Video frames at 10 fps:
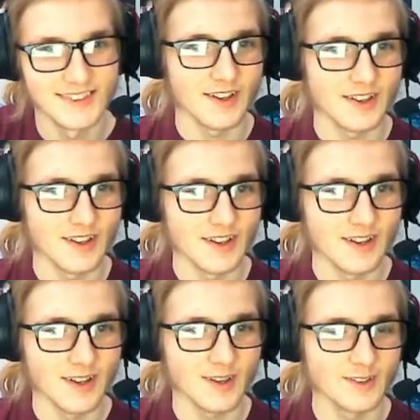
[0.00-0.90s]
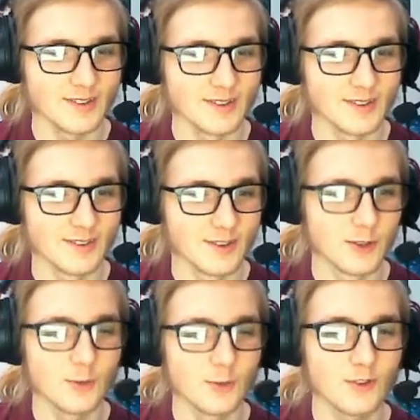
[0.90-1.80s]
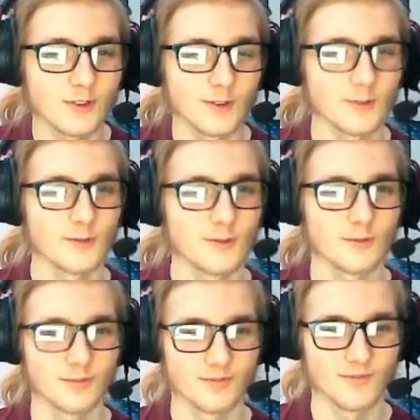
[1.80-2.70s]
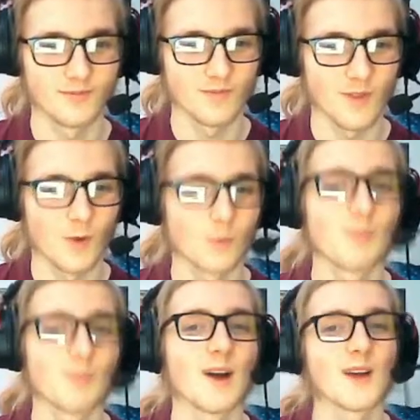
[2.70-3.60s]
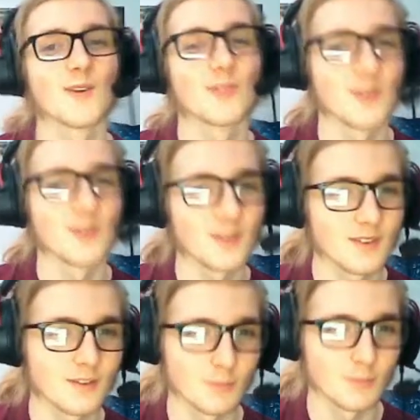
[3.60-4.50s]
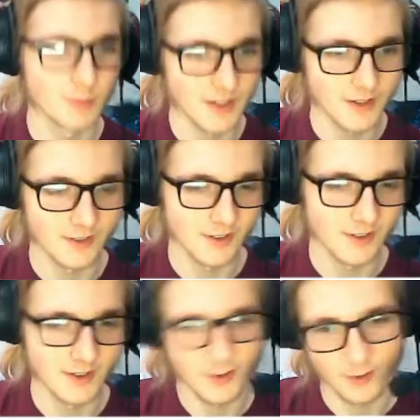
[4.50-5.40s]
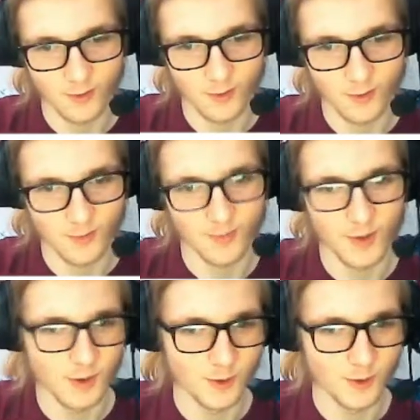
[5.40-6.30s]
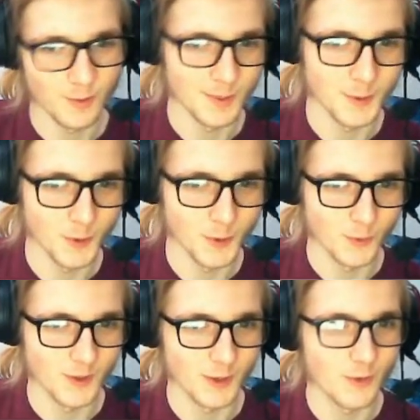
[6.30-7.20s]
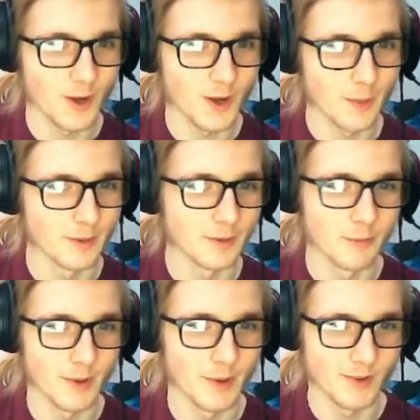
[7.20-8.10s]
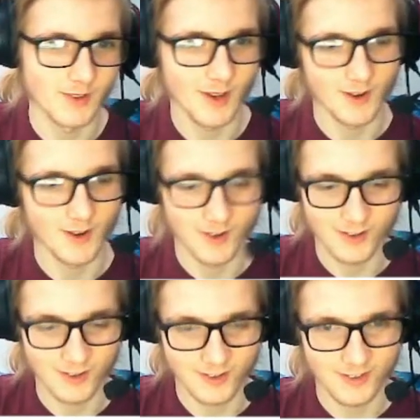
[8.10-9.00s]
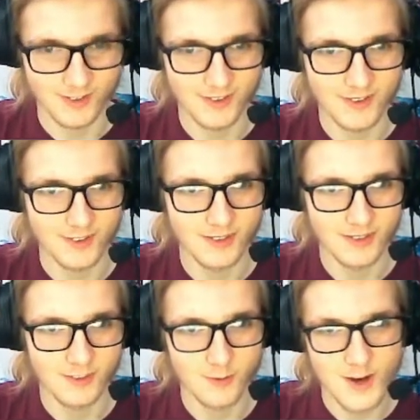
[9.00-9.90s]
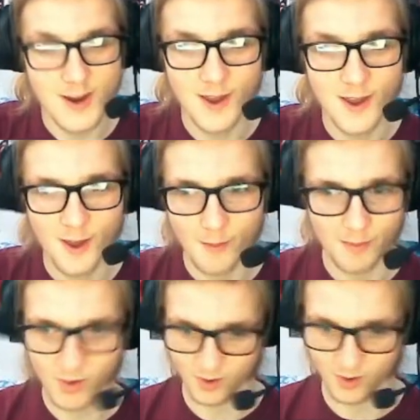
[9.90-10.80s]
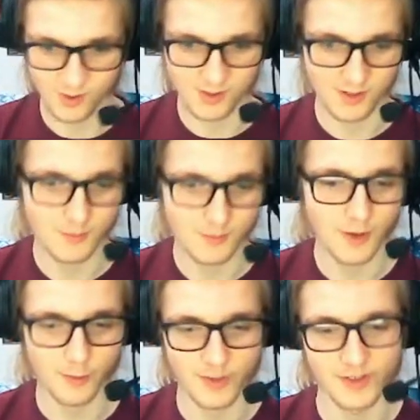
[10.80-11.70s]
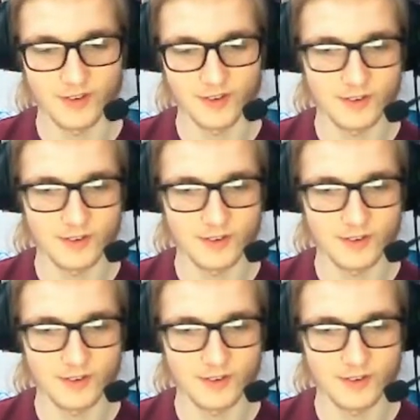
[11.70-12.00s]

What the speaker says: I used to hold back on this because I know a lot of people don't like what happened to Maya's character in Season 3, but in my opinion,